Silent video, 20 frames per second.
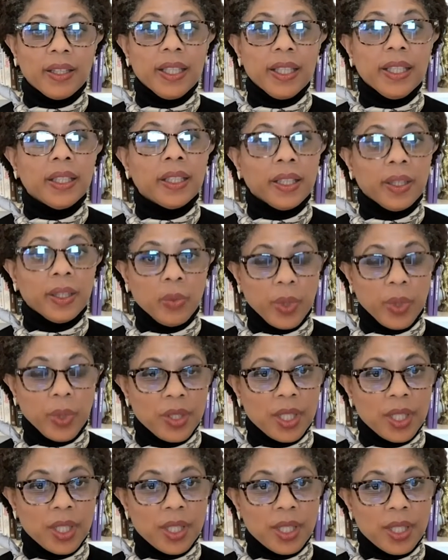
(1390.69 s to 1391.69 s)
dealing with
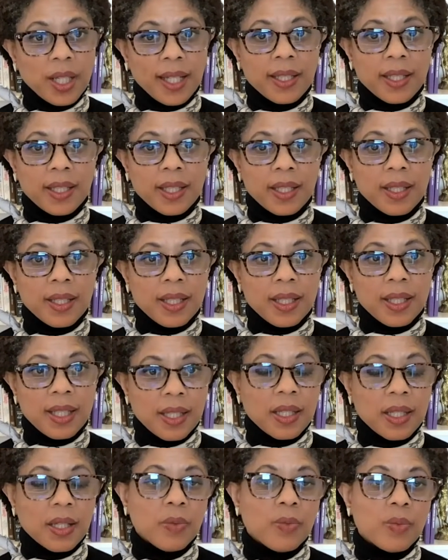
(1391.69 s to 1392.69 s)
disconnected
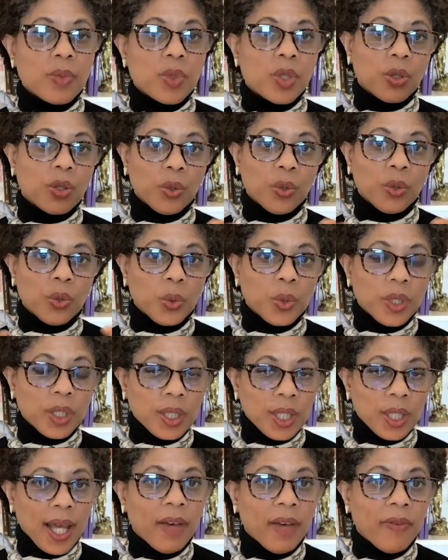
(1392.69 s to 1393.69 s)
systems, who
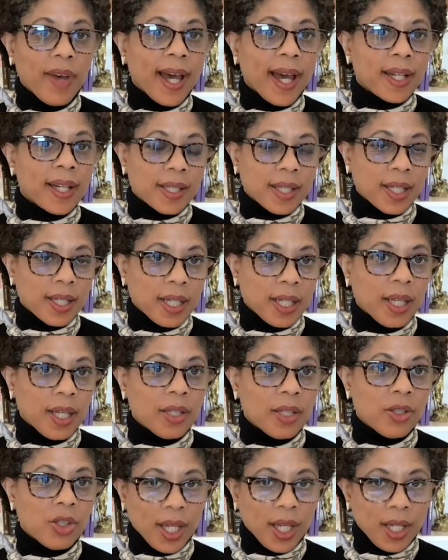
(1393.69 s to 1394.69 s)
didn't have access to
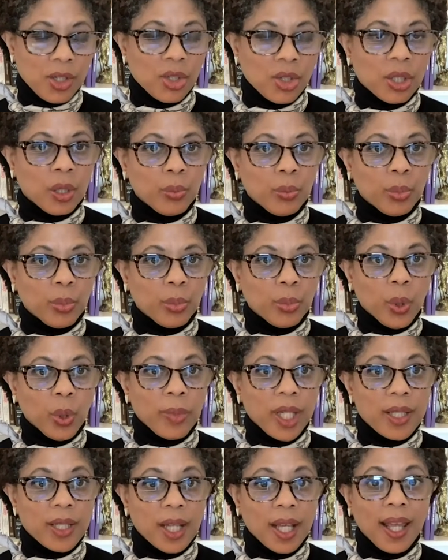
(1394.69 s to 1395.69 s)
education and
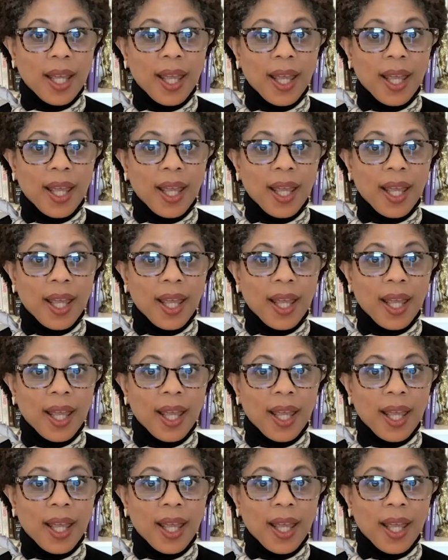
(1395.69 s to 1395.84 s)
employment.